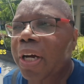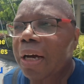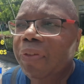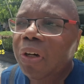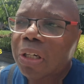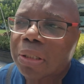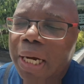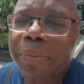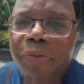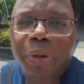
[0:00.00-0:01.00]
an awesome time in
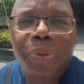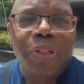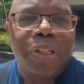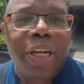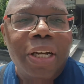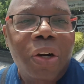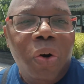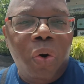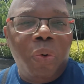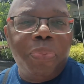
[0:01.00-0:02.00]
the Philippines today.
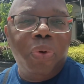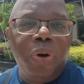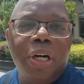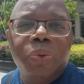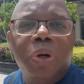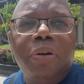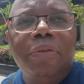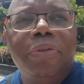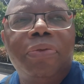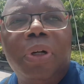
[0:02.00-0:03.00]
Hope you are as well wherever you're
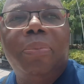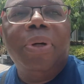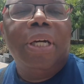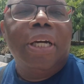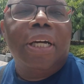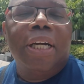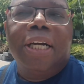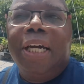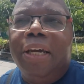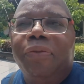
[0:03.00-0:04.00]
from.
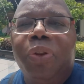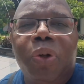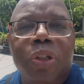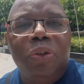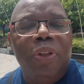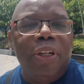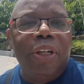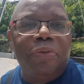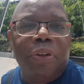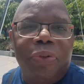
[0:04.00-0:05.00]
Hey, for those of you that are here
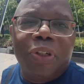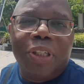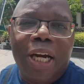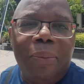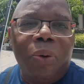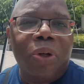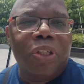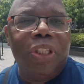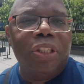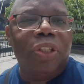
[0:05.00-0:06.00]
for the first time, I want to
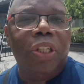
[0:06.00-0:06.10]
suggest you click on